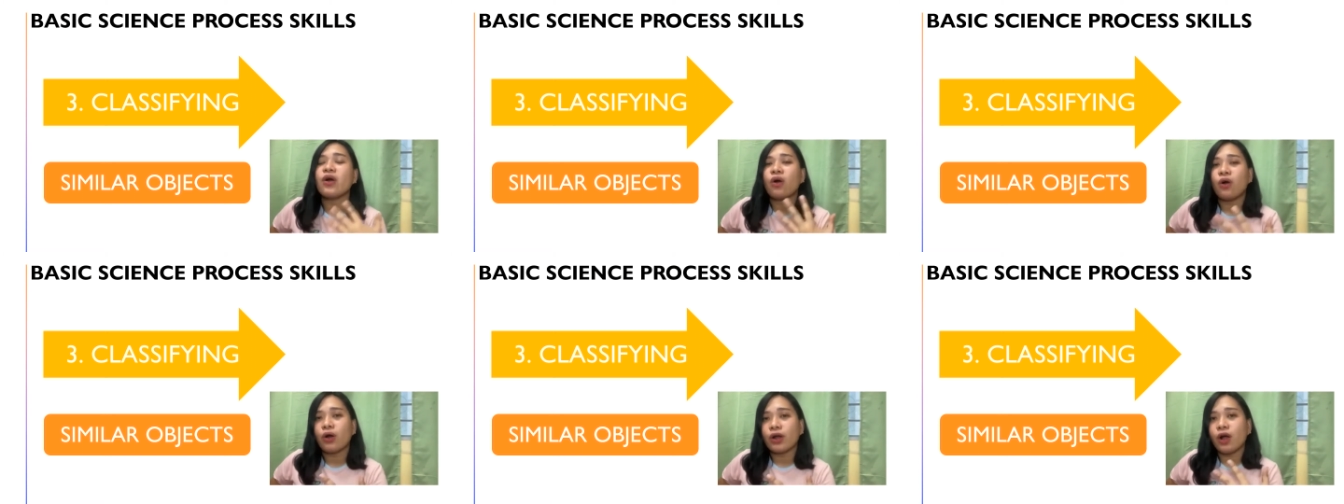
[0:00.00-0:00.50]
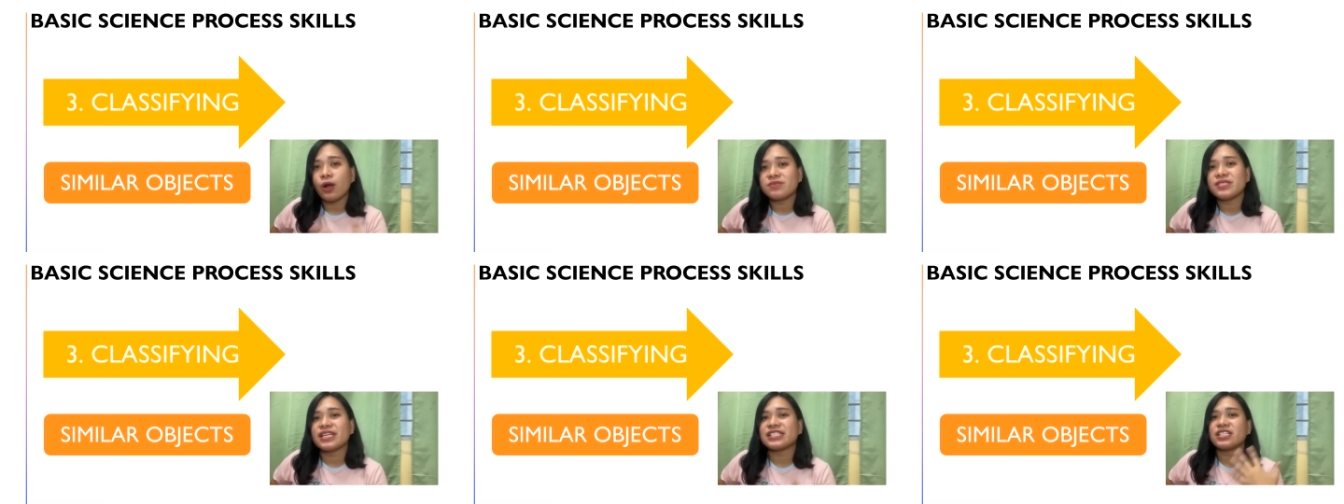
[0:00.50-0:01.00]
or
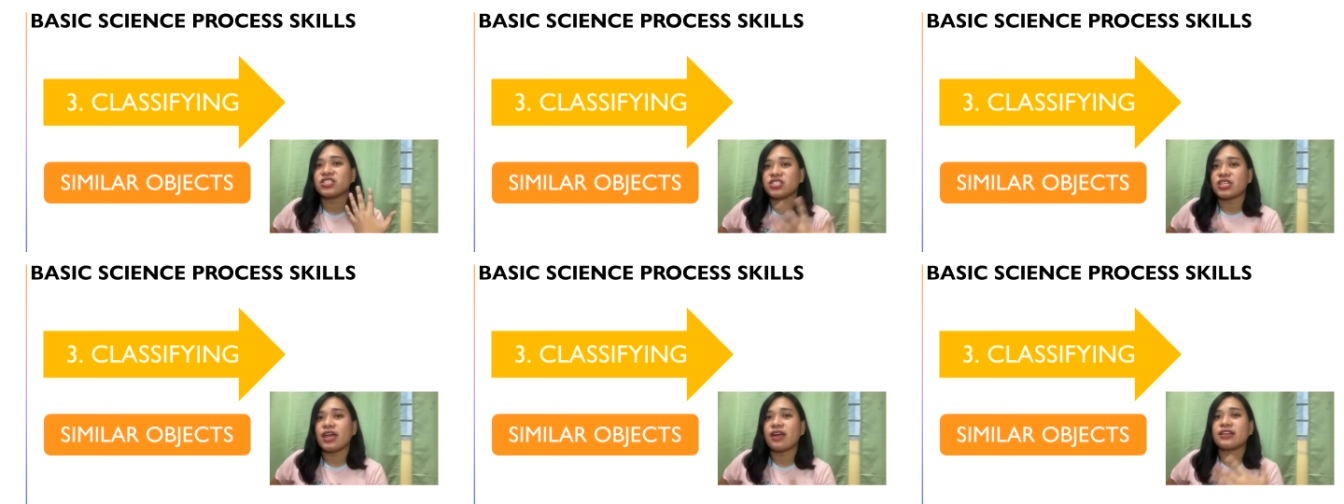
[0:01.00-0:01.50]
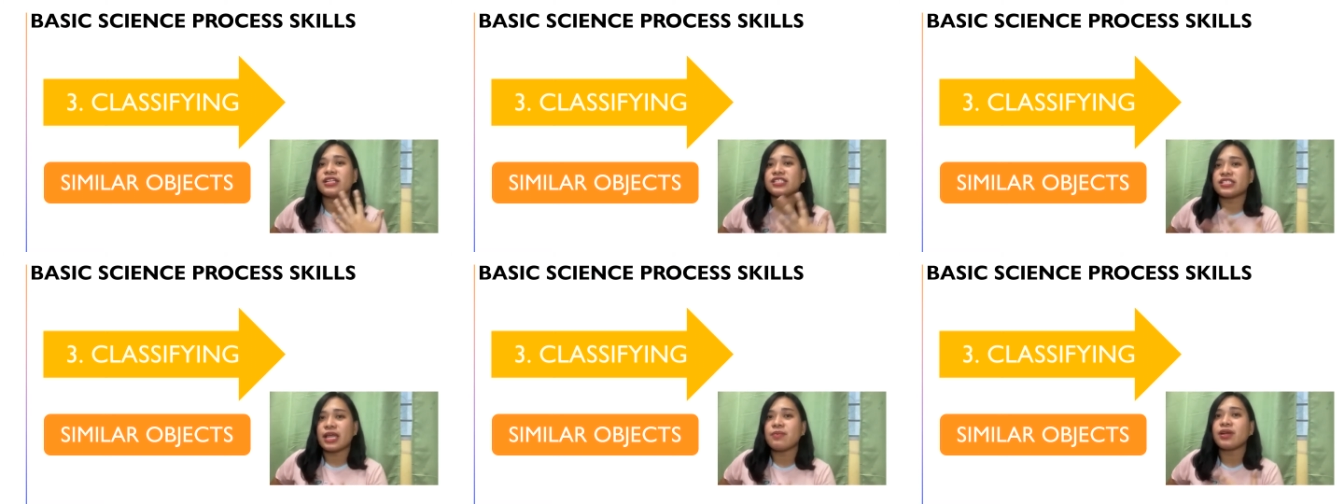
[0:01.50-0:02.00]
objects that share the
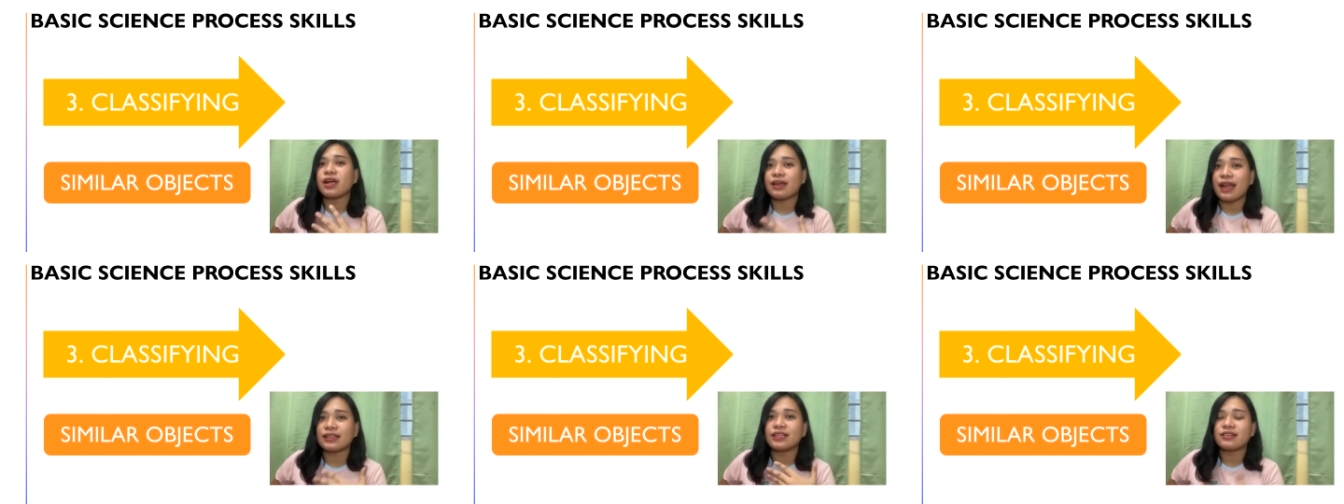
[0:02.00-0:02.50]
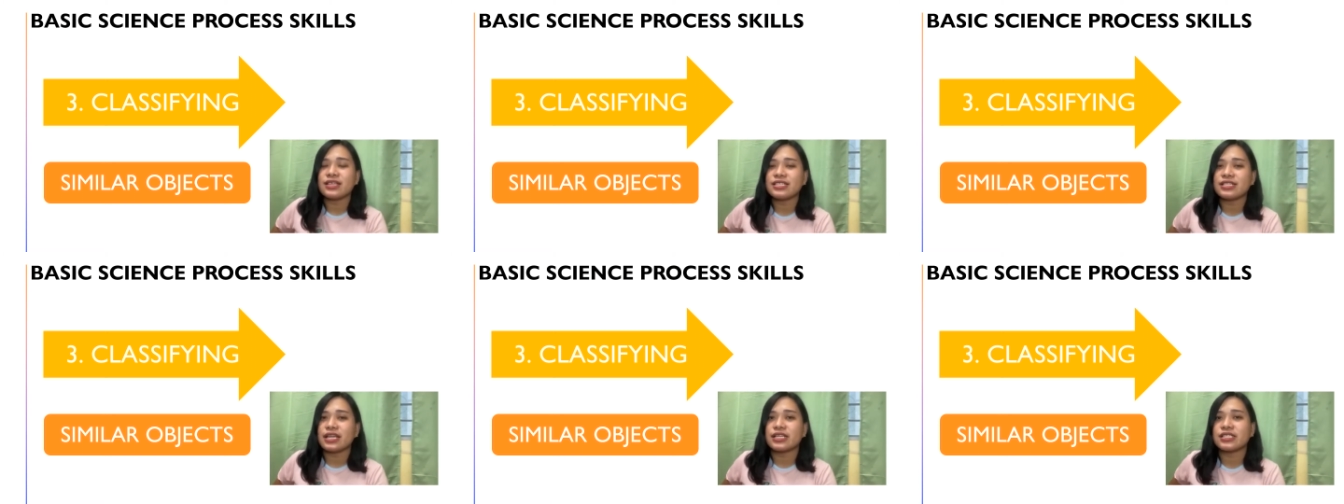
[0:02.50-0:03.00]
same
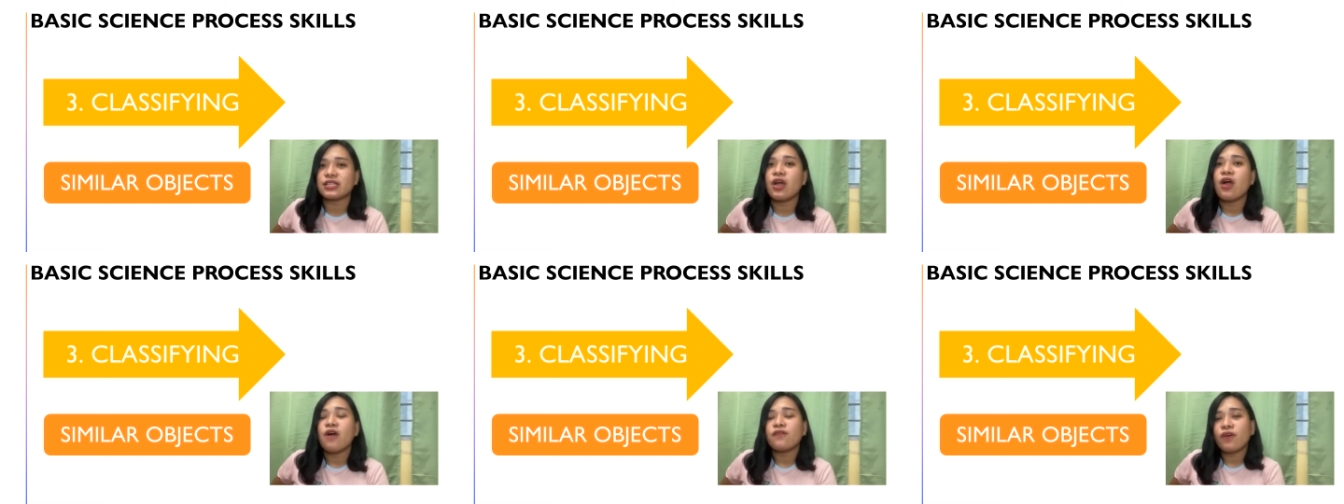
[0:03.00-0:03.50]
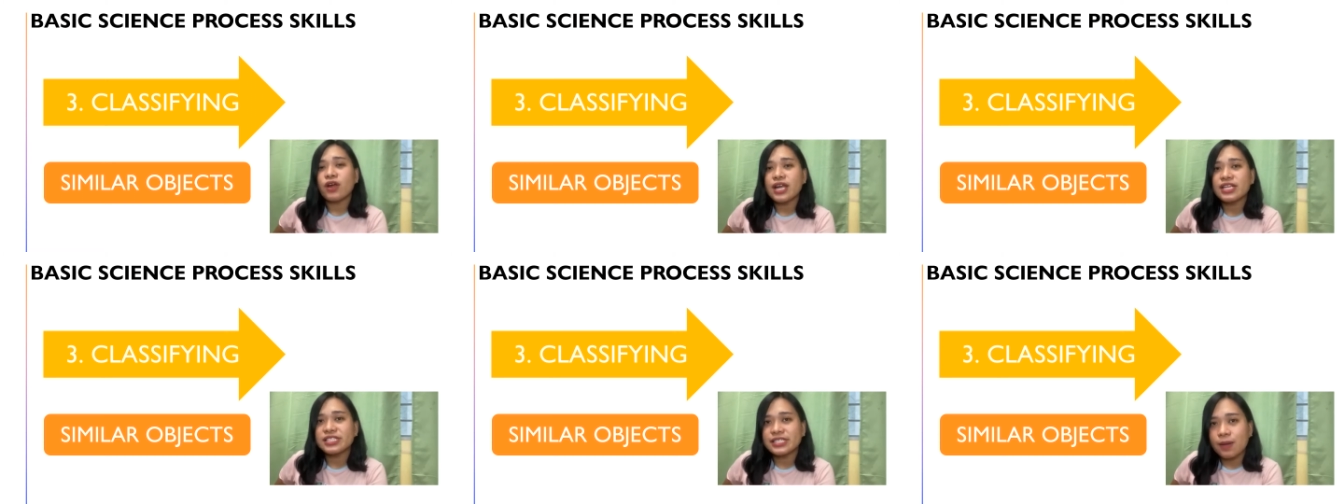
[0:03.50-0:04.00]
characteristics. For
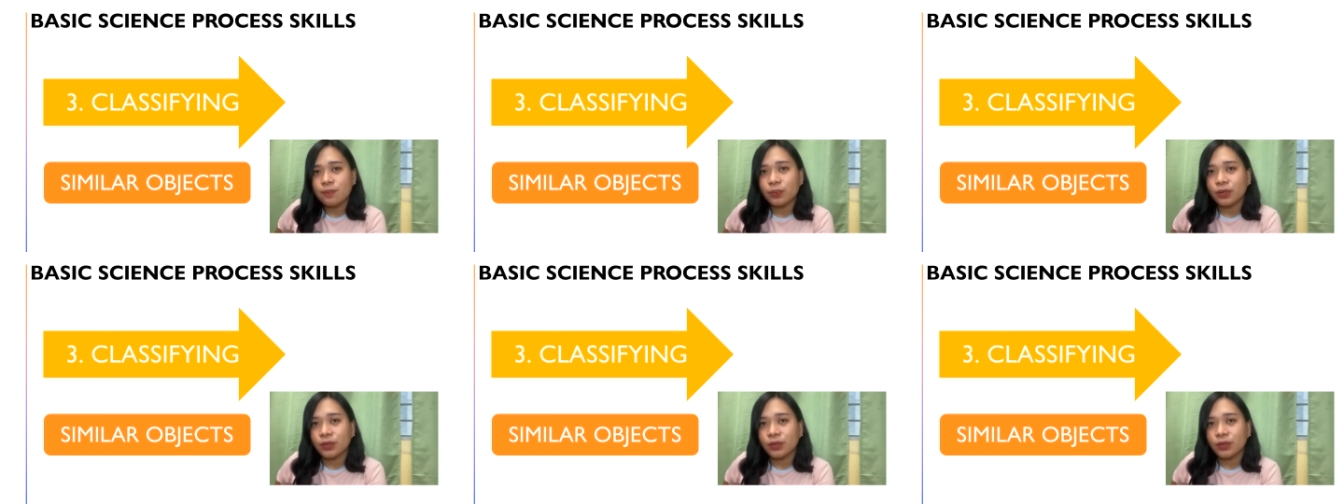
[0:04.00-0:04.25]
example,